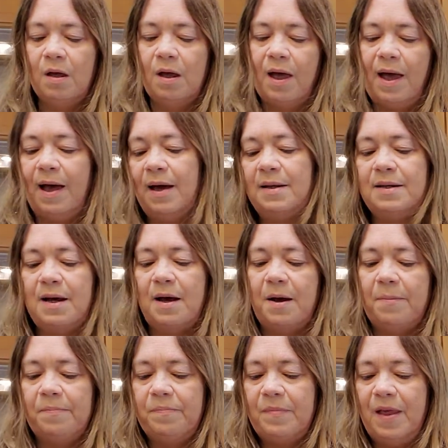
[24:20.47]
and
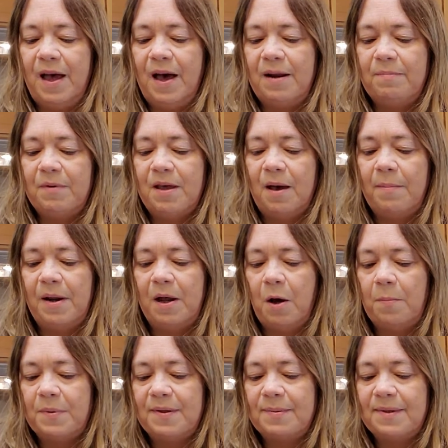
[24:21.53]
had him come and
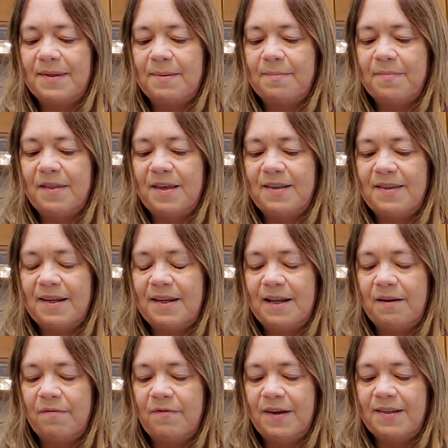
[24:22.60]
help us with some things that
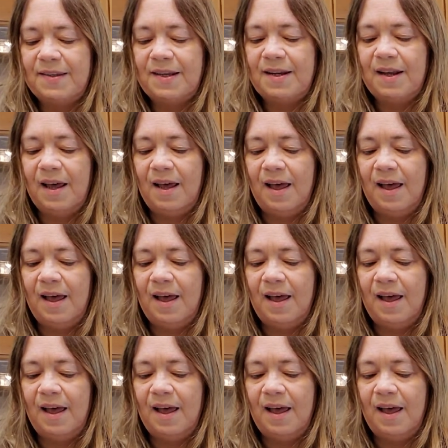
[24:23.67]
needed fixing.